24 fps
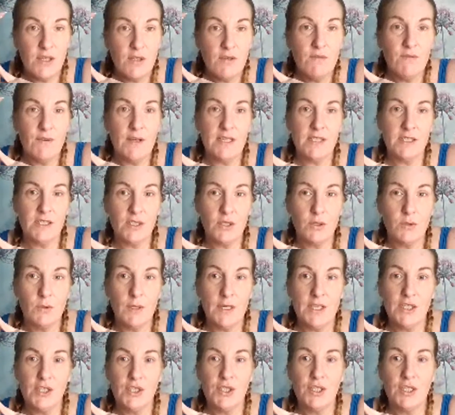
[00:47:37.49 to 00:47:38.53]
to say that
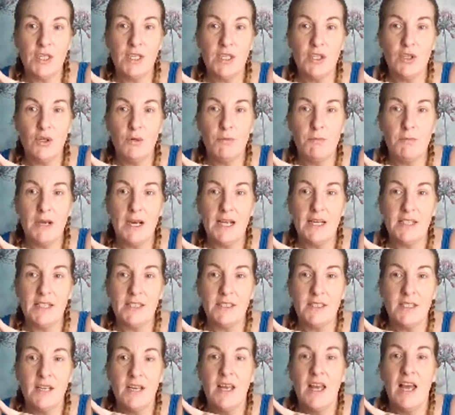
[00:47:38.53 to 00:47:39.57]
you've asked the question in
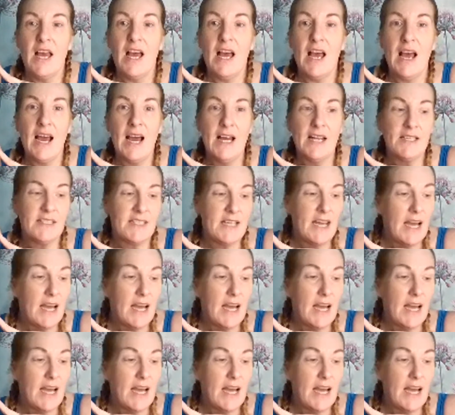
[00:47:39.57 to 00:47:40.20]
your mind,